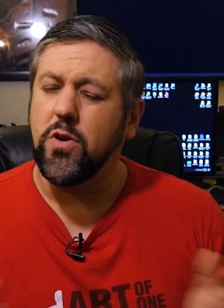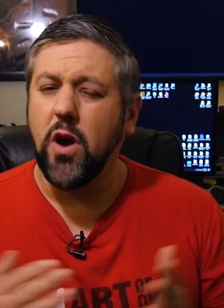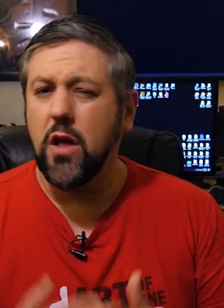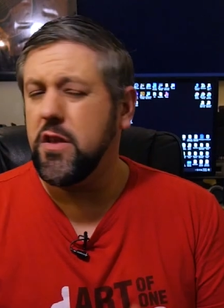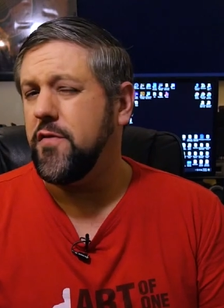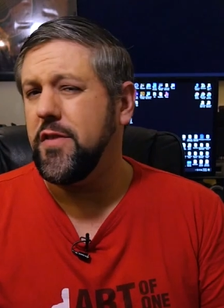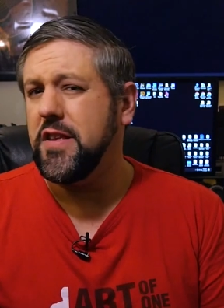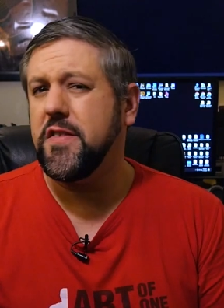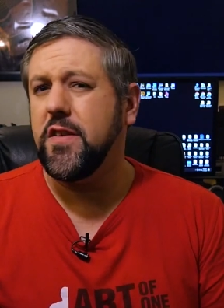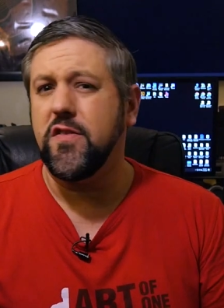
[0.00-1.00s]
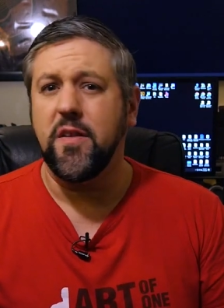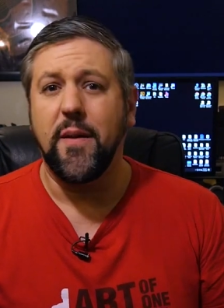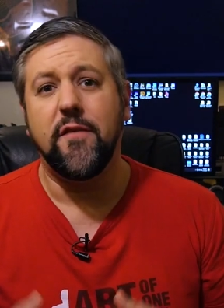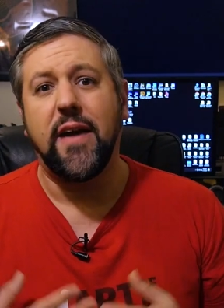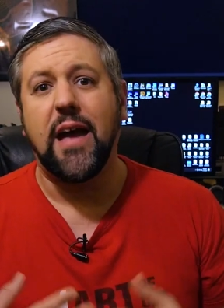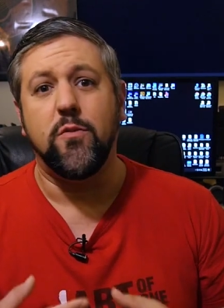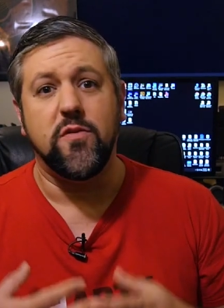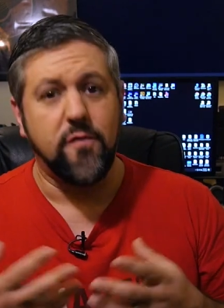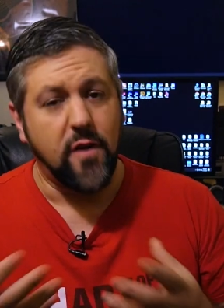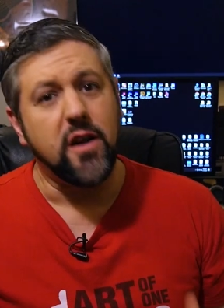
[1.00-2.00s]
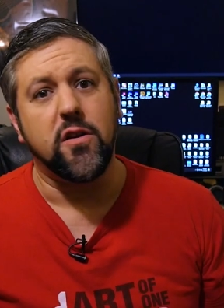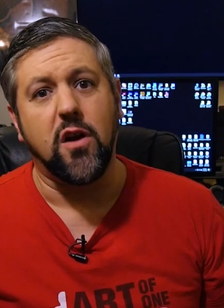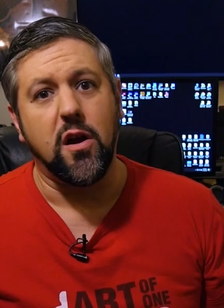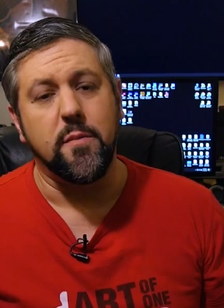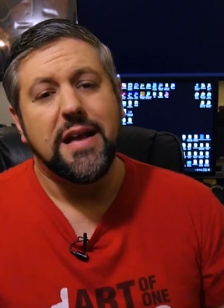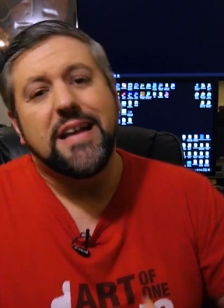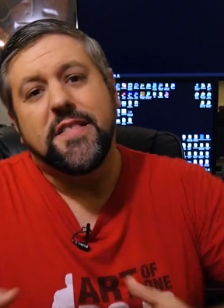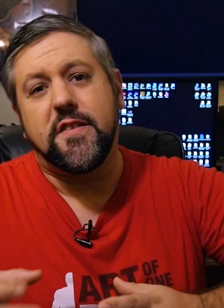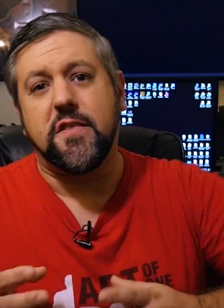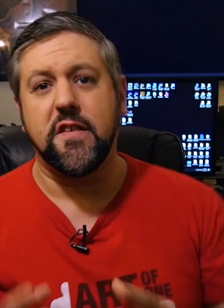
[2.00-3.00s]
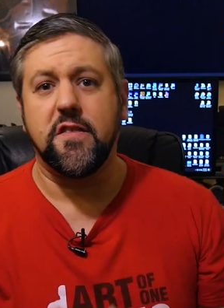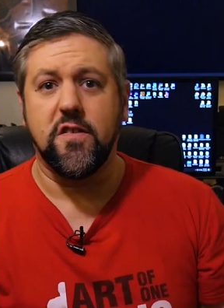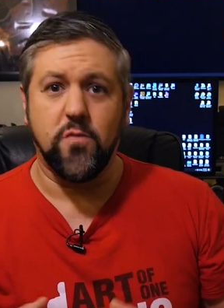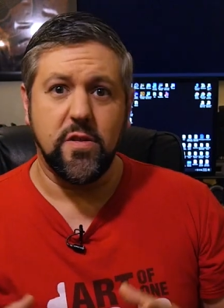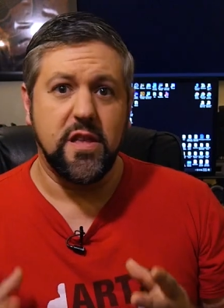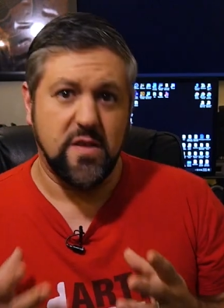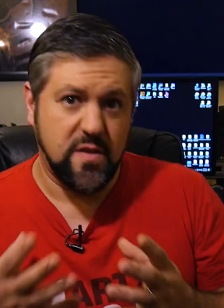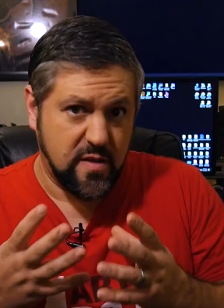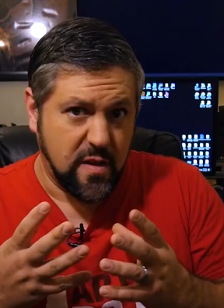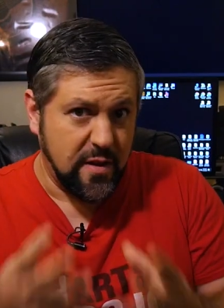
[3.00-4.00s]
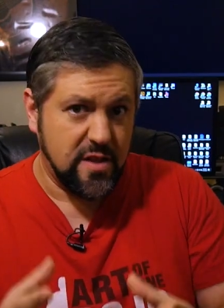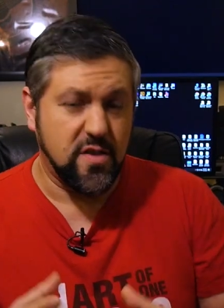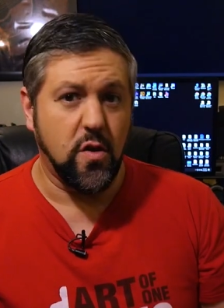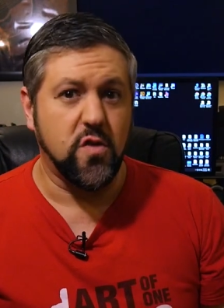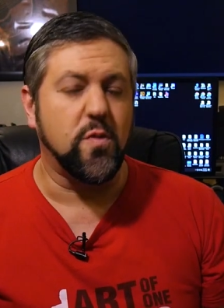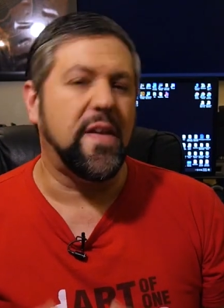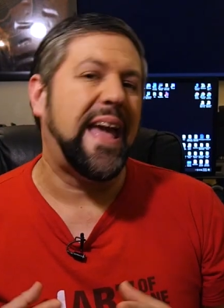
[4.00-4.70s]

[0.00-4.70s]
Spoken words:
regardless of any skills he may have had with a firearm, this list is really committed to those with